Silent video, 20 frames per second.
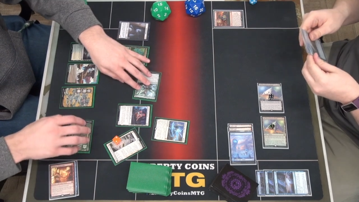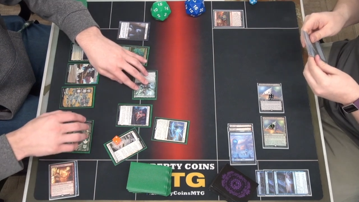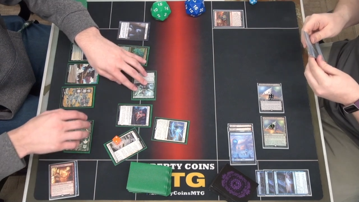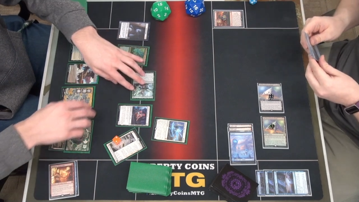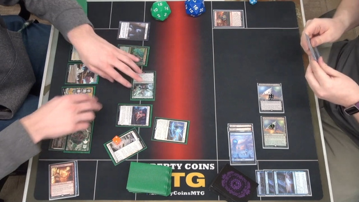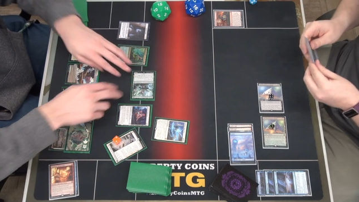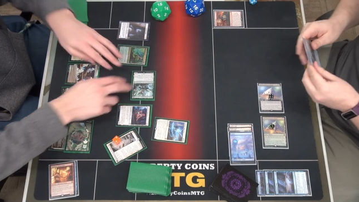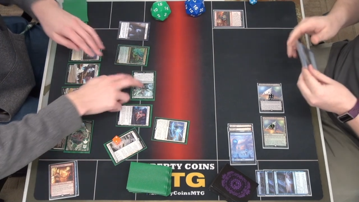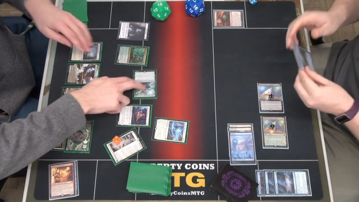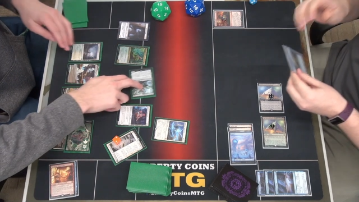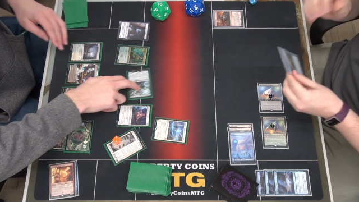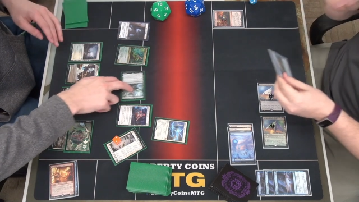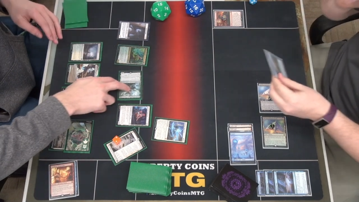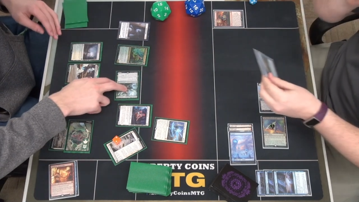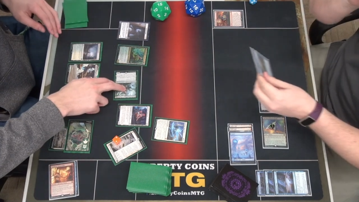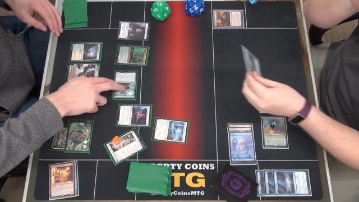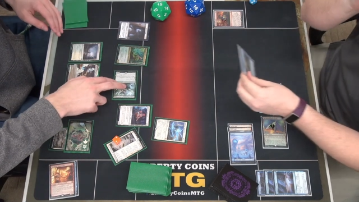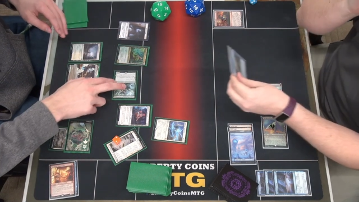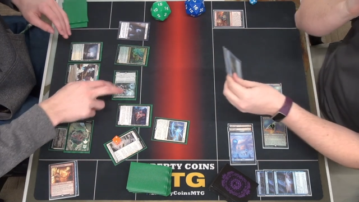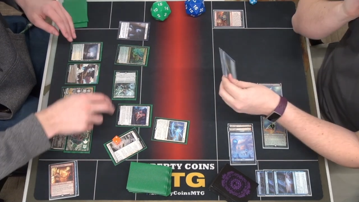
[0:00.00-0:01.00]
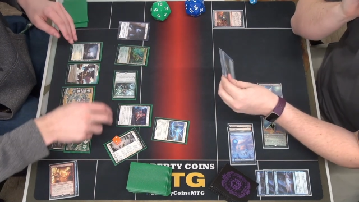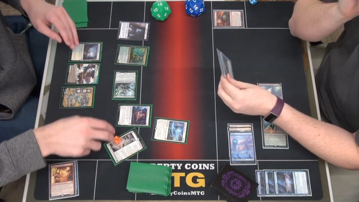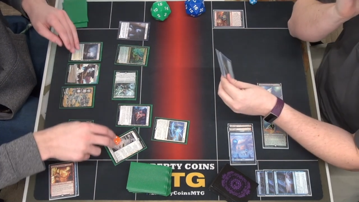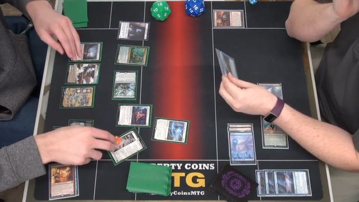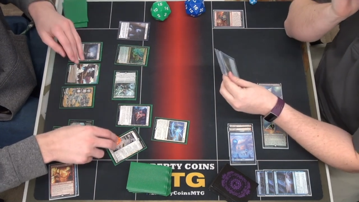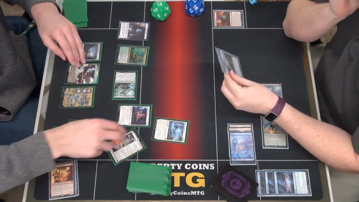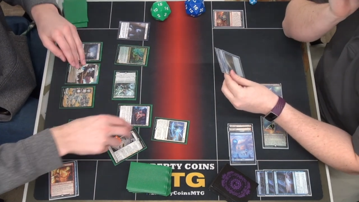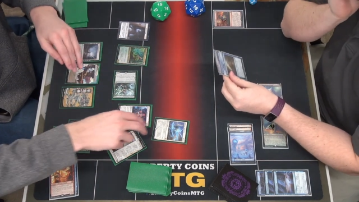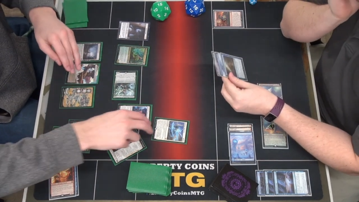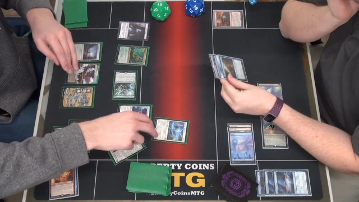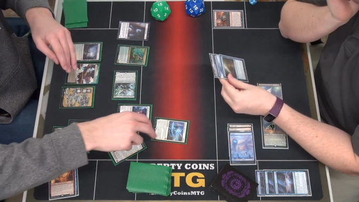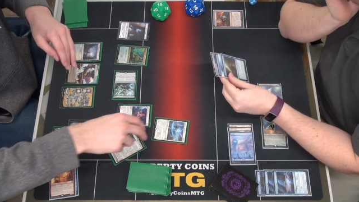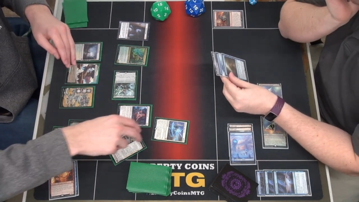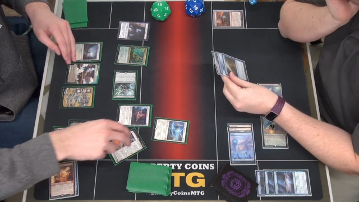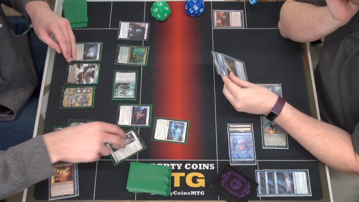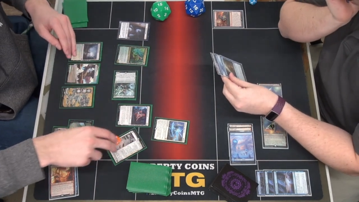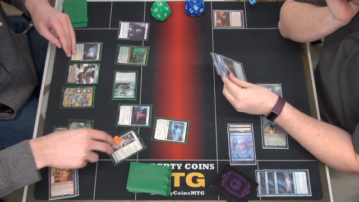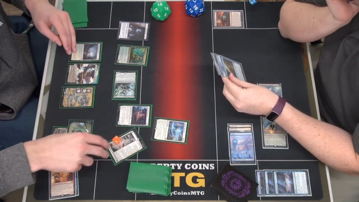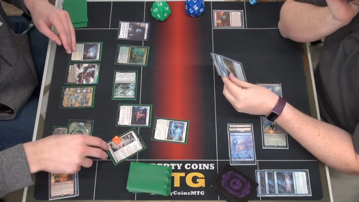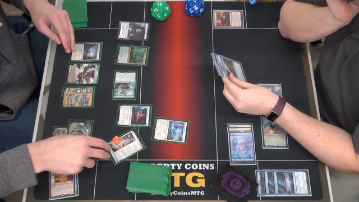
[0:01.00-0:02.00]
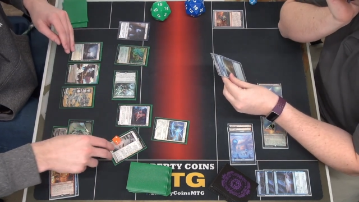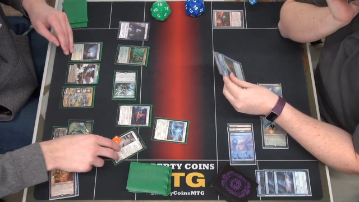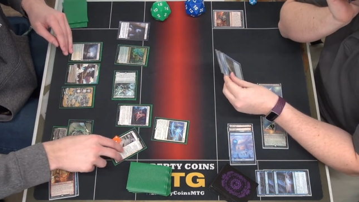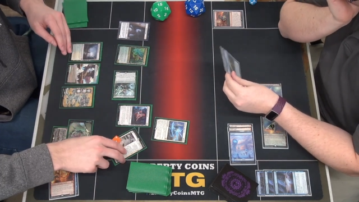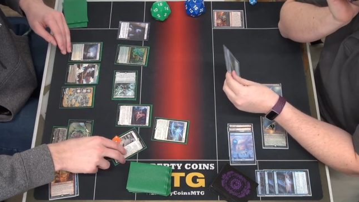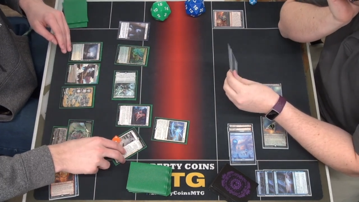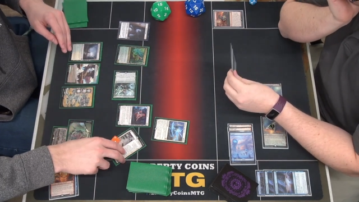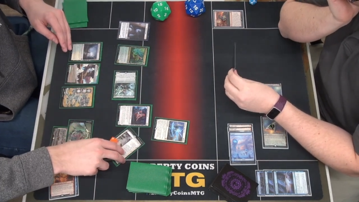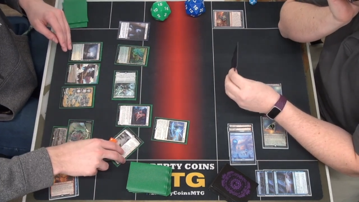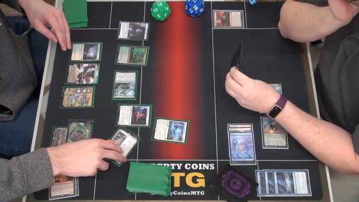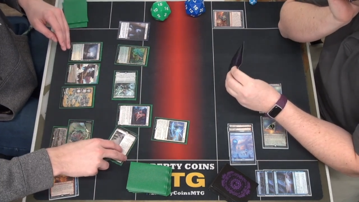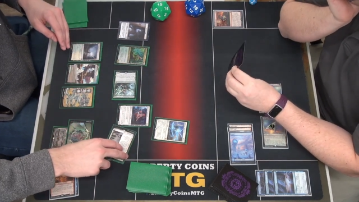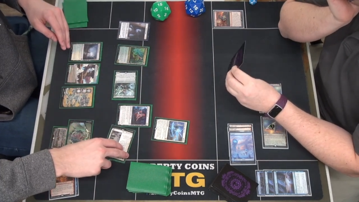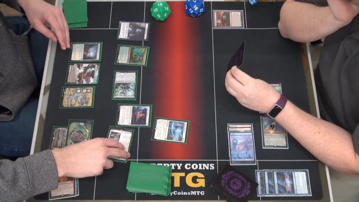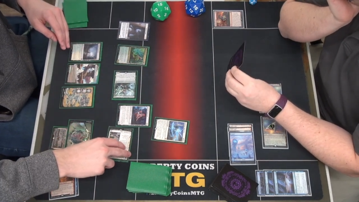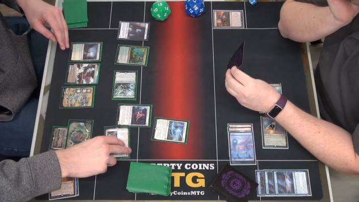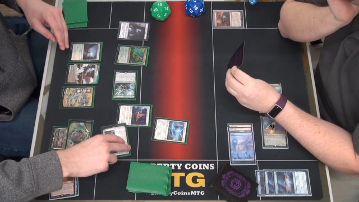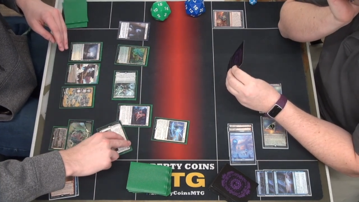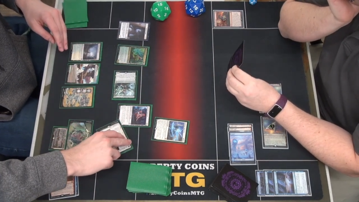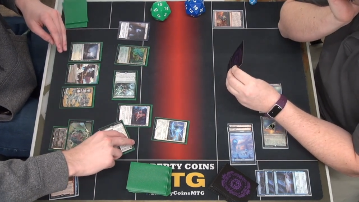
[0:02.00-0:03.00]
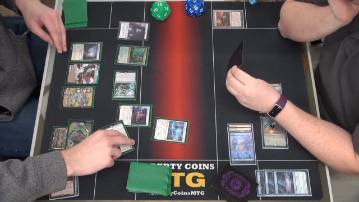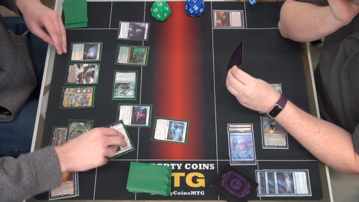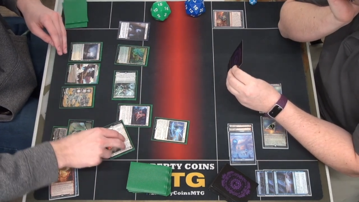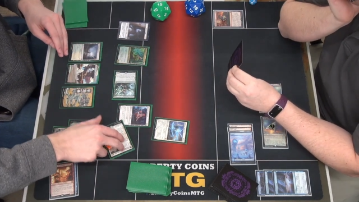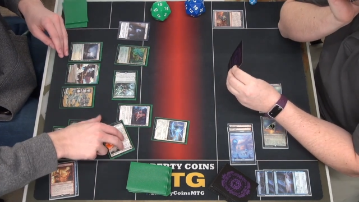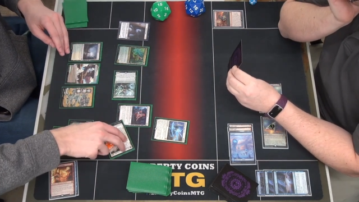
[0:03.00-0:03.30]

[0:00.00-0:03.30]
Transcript: Nobody's mouth can be seen.